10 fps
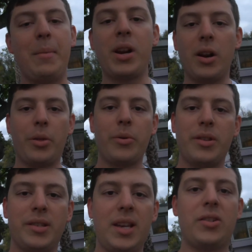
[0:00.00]
I'm gonna go
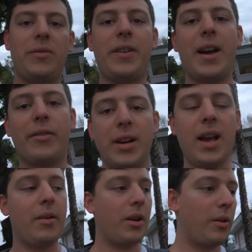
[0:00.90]
through the Session 5 right
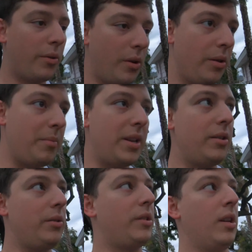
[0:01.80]
now and go through all the
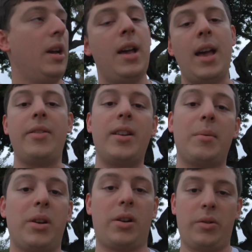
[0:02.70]
menus, and then
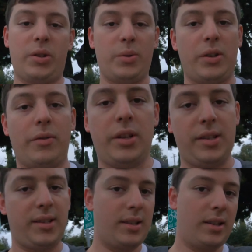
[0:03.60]
I'm gonna go switch over to
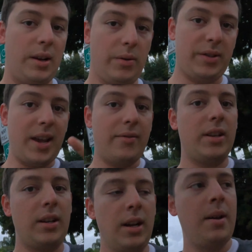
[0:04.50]
the Hero
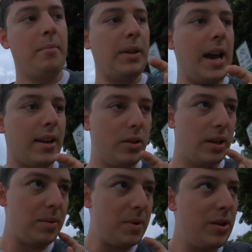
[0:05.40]
7 Black and
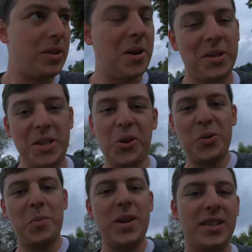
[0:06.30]
look at the menus there. Stick
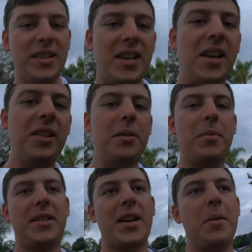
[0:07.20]
with me, it's gonna take a
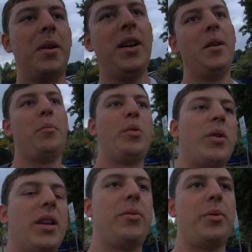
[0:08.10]
little bit of time, but
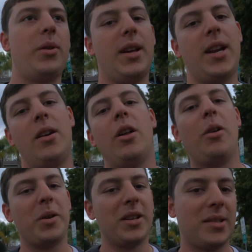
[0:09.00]
we'll get through it and it'll
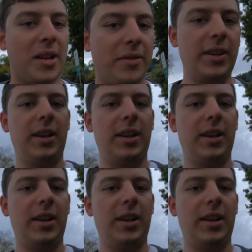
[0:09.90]
all be good stuff.